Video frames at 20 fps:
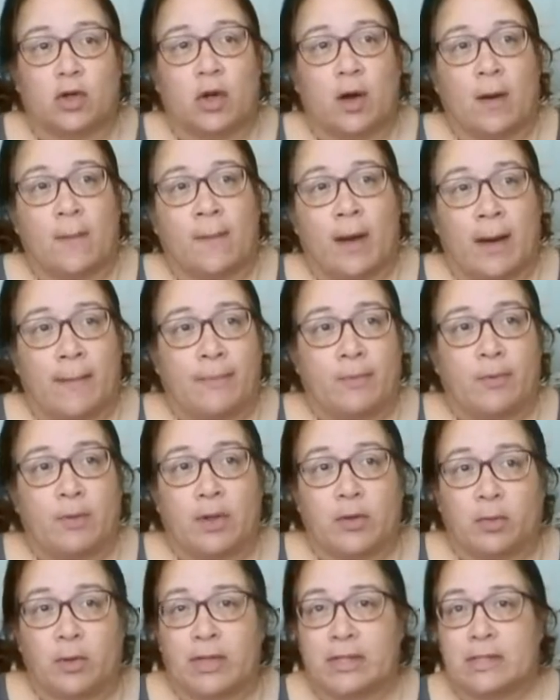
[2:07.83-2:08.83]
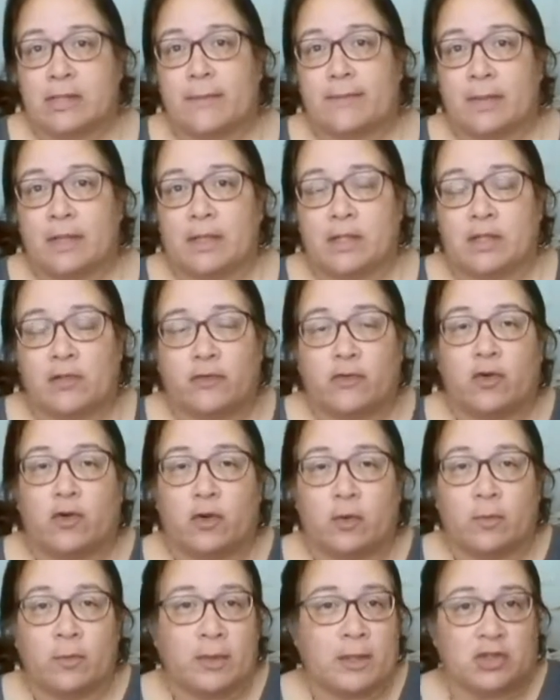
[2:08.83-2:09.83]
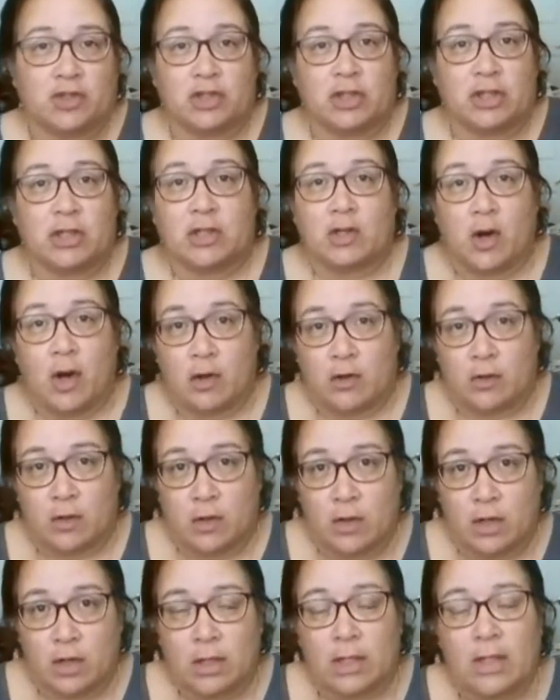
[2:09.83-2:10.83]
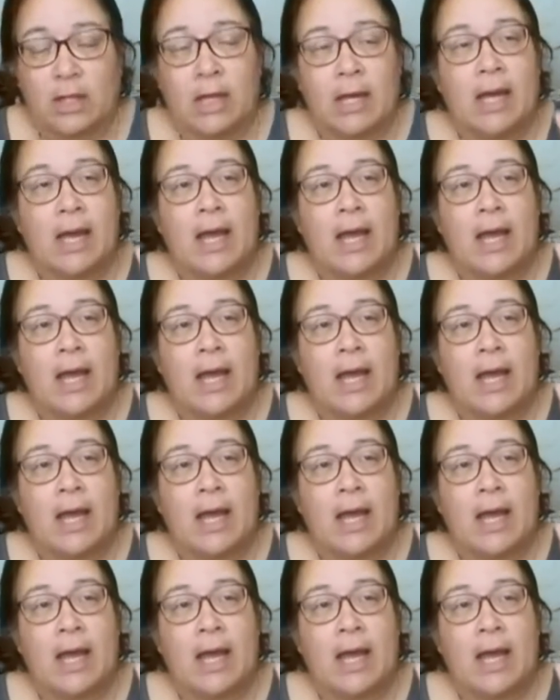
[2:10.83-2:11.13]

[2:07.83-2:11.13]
come up with recipes because she didn't know how to cook.